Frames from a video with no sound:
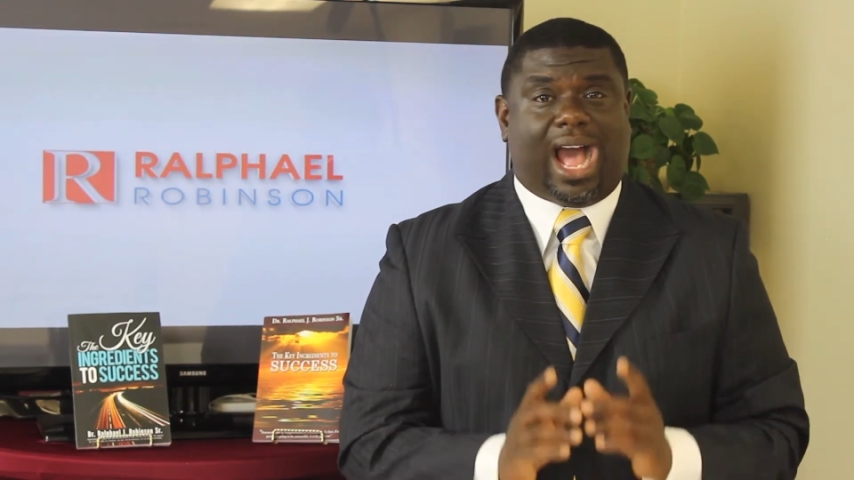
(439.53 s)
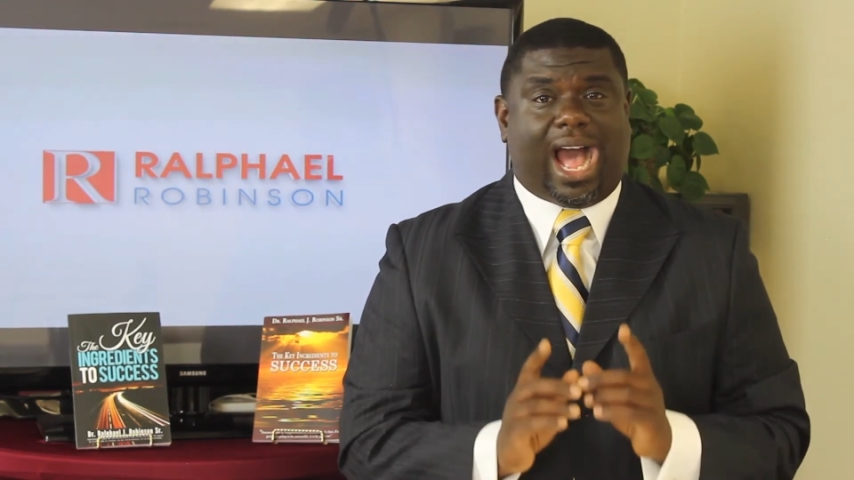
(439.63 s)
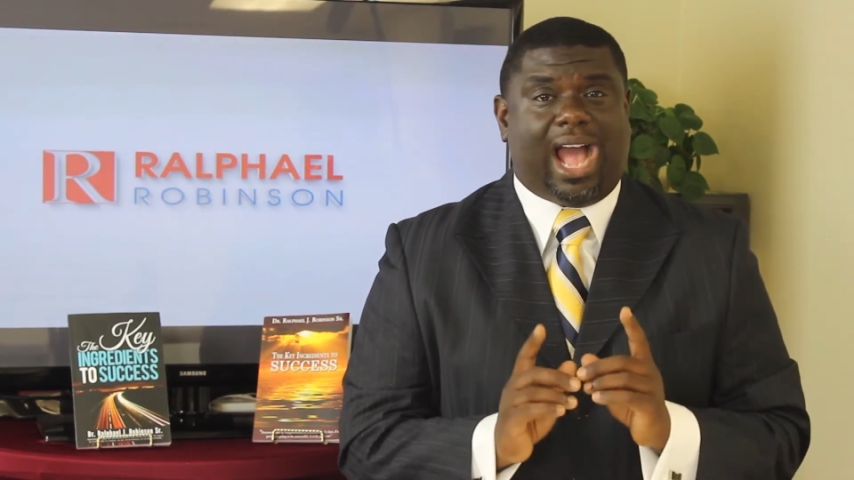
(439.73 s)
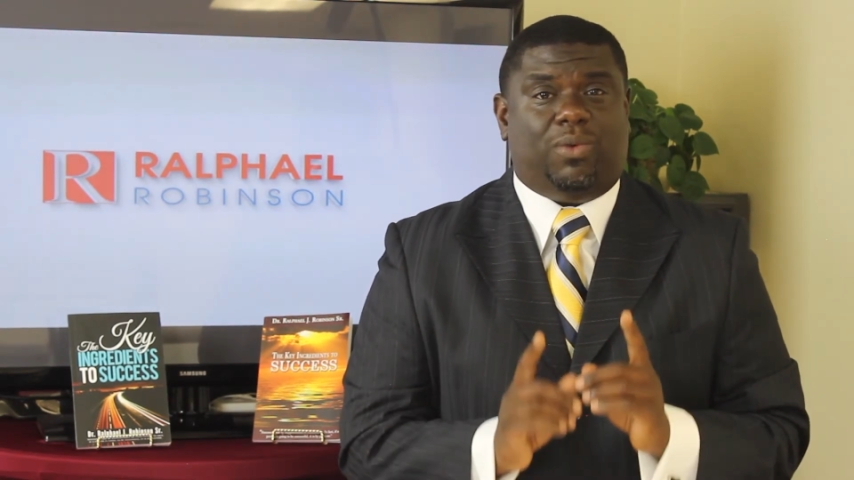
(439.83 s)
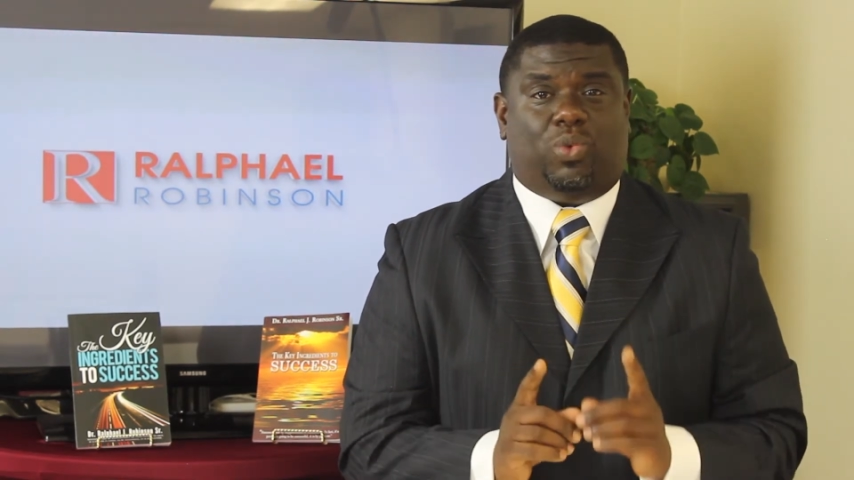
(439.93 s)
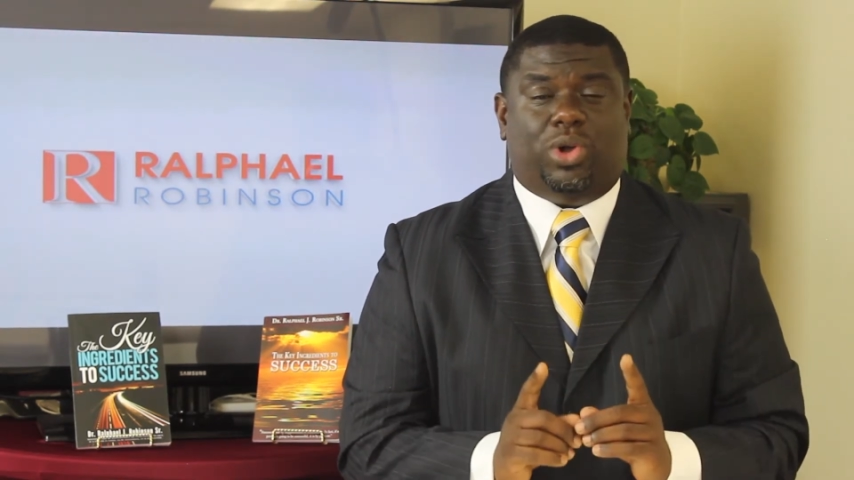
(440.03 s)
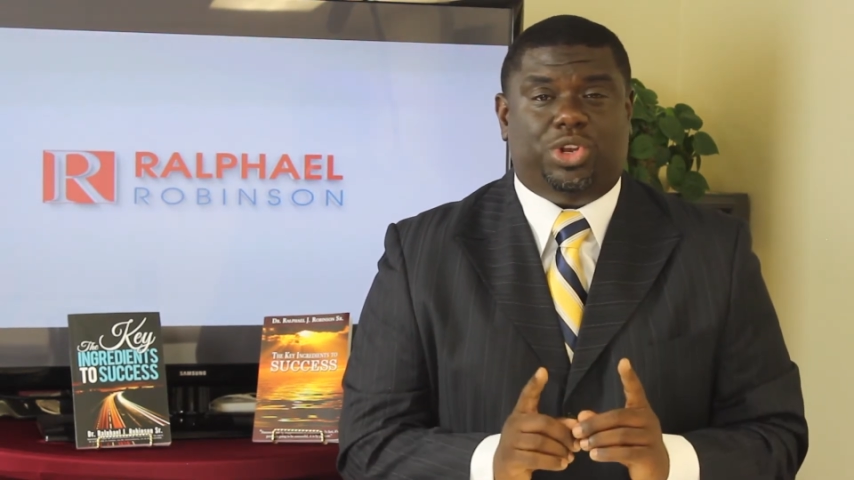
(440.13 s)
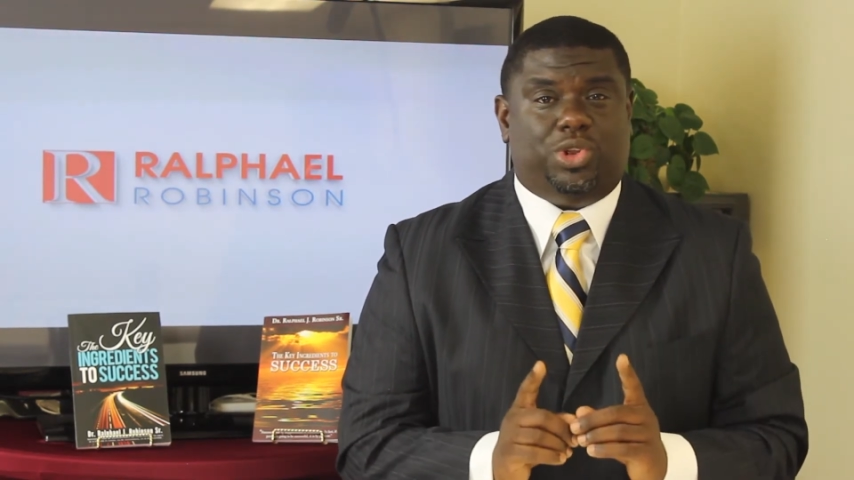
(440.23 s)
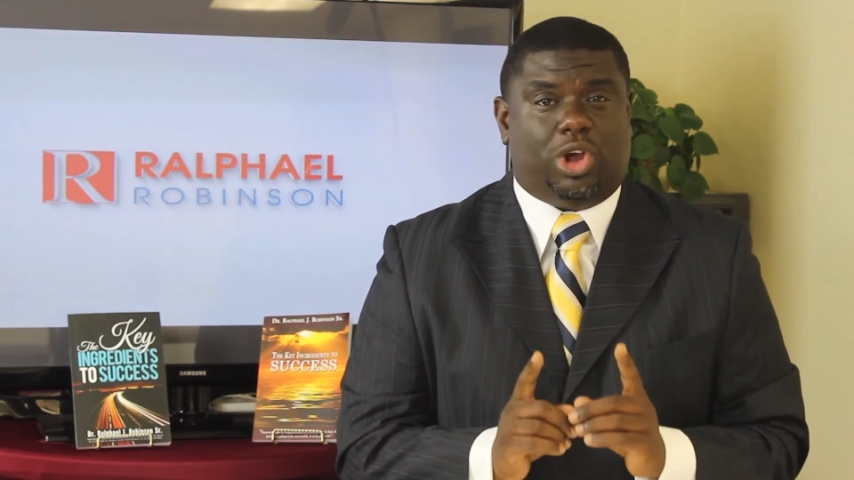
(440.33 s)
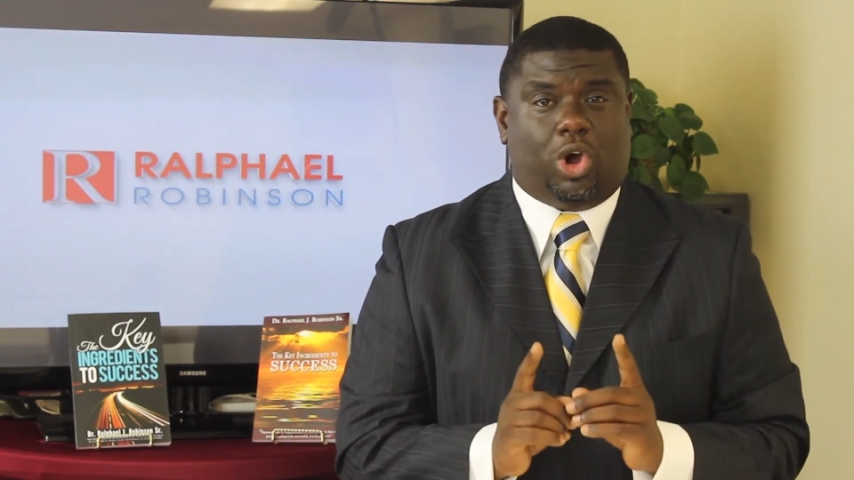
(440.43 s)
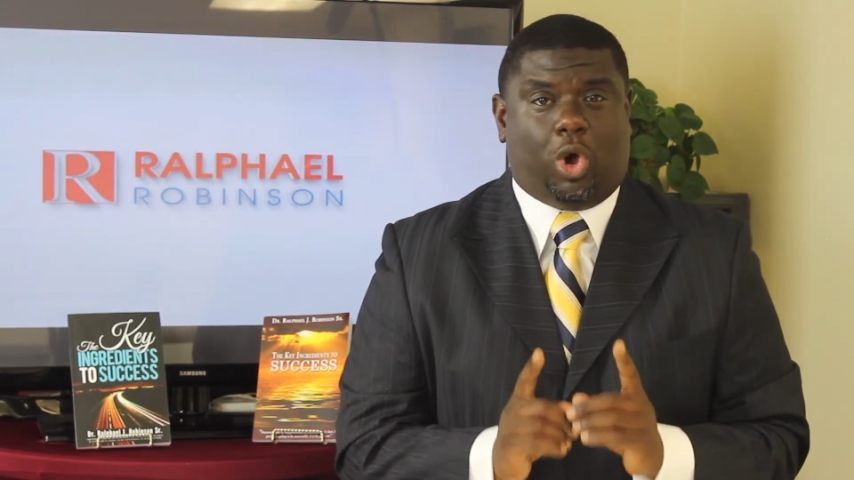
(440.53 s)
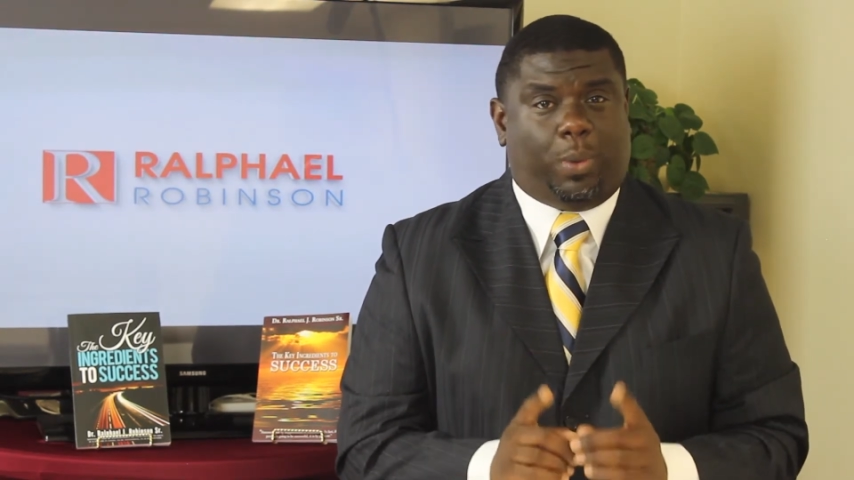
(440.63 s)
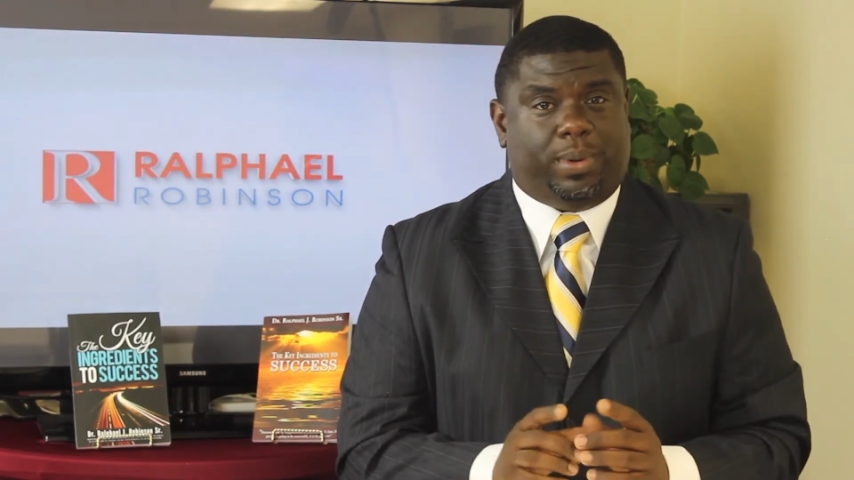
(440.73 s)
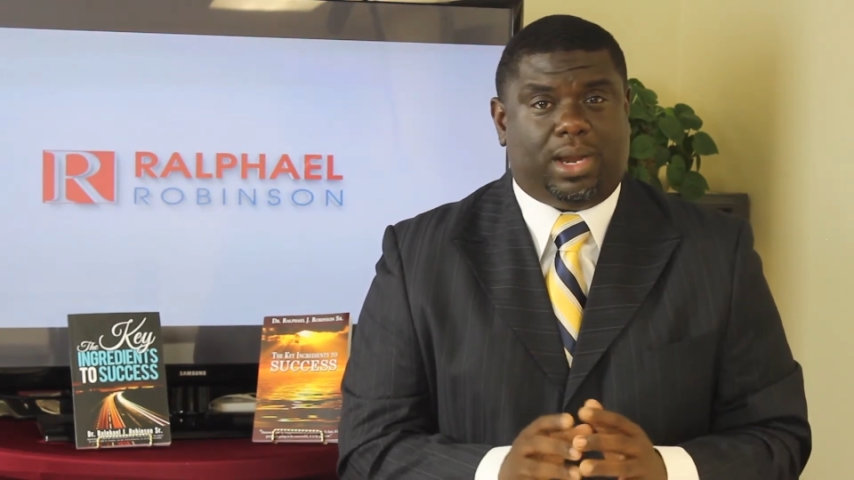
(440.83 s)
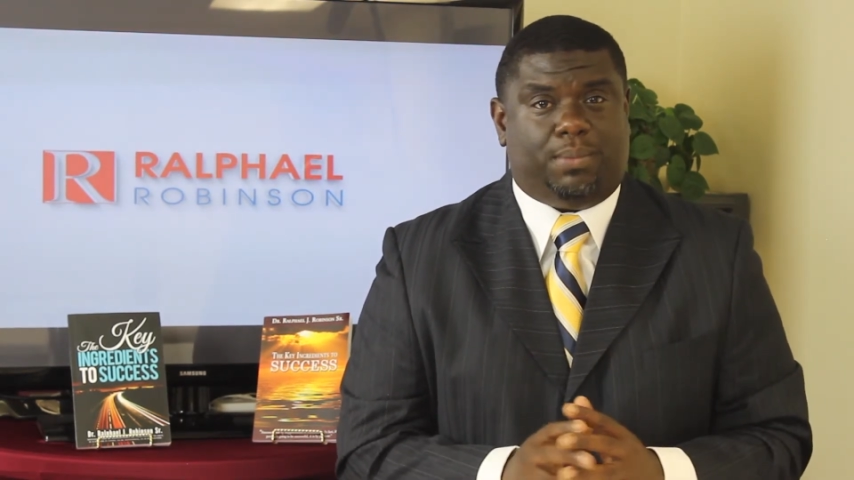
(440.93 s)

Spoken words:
I want you to open